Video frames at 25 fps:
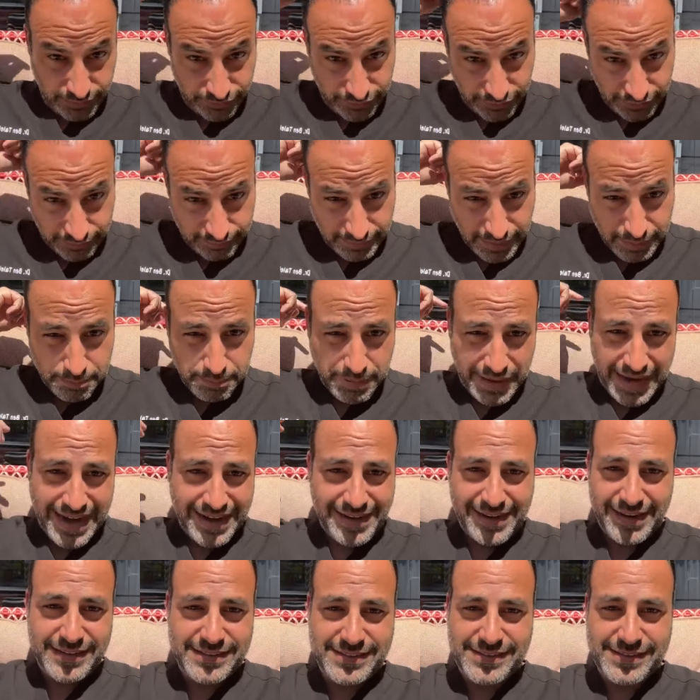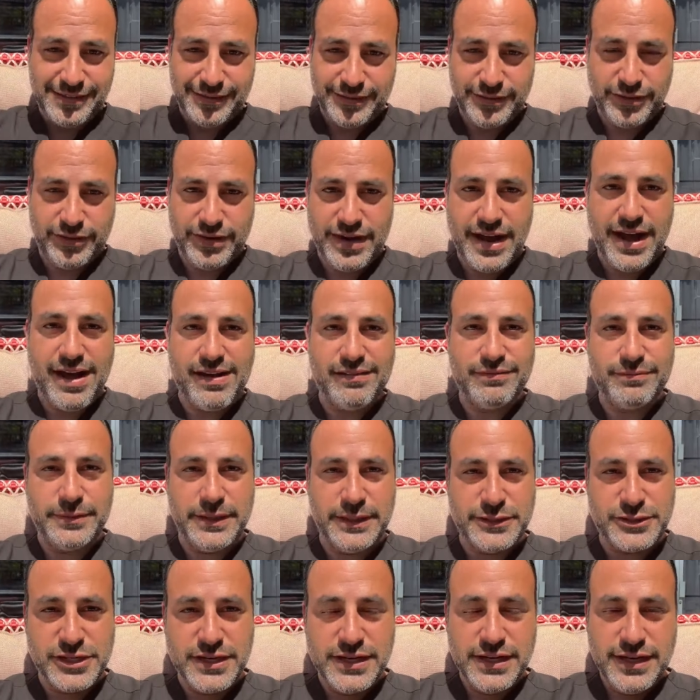But if you look at my back, I still don't have
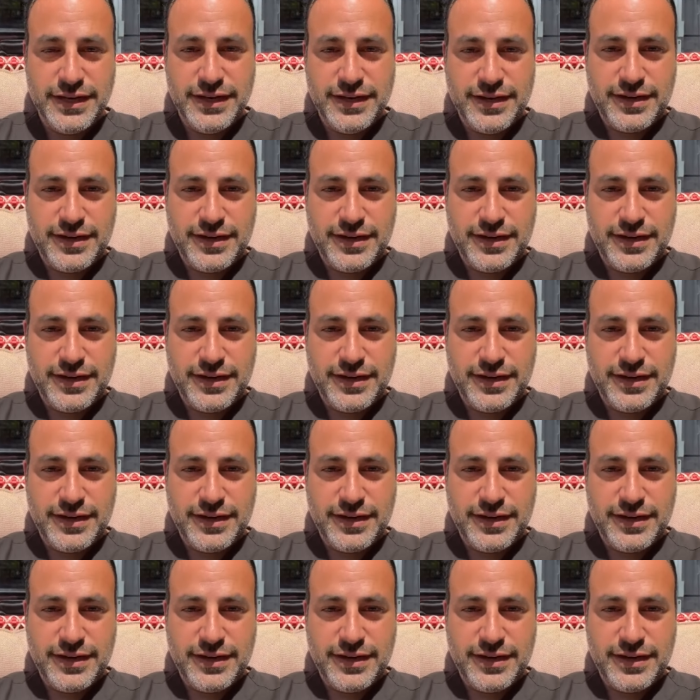much